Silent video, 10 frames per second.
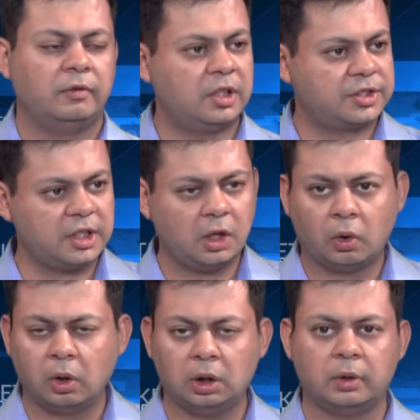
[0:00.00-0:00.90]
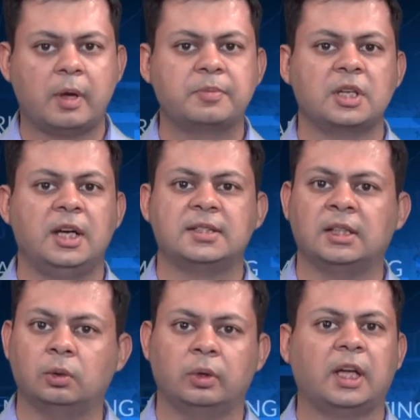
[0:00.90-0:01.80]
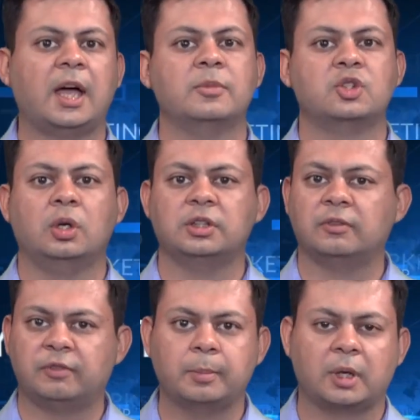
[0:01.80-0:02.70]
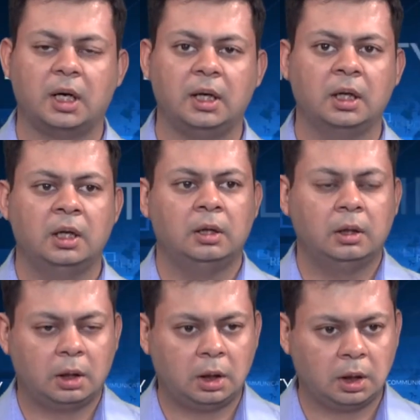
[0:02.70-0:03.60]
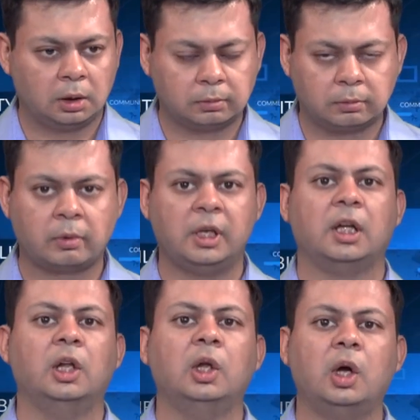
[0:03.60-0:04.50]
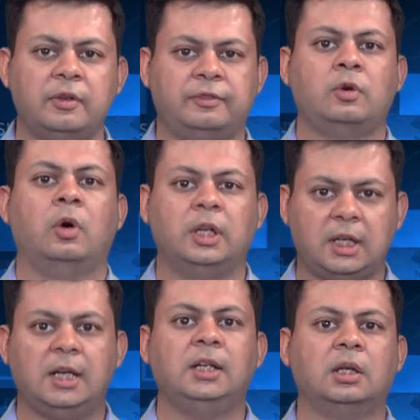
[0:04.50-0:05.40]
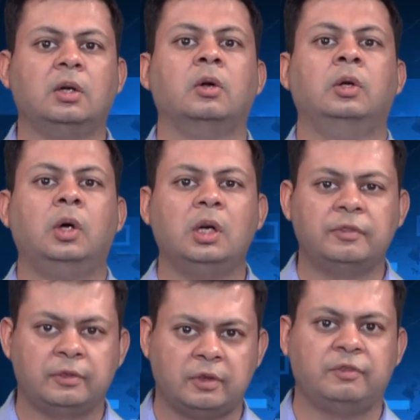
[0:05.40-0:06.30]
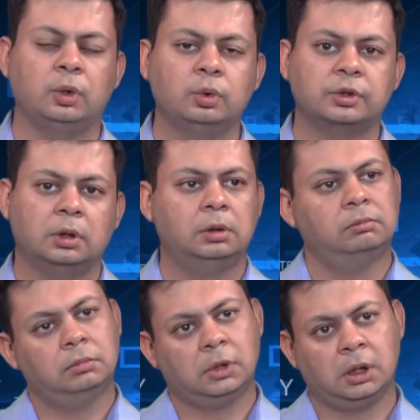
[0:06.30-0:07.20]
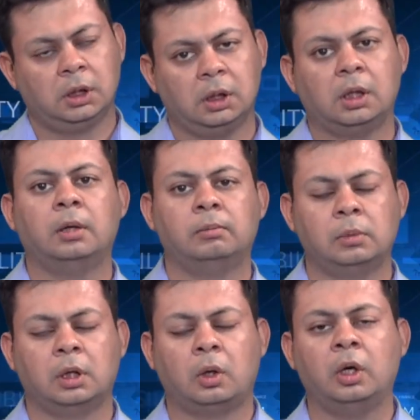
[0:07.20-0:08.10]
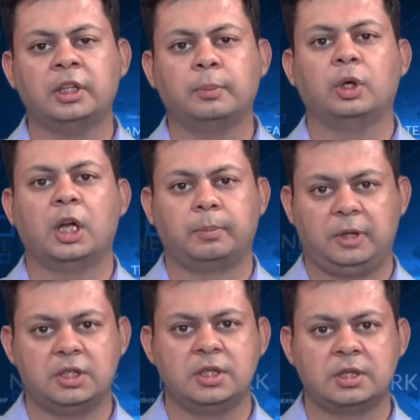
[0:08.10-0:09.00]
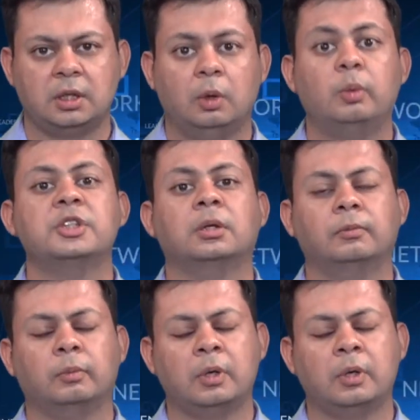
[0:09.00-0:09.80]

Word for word: We see all the websites, including Amazon and Flipkart, uh, creating a lot of content, lot of reviews uh, on their product pages, which are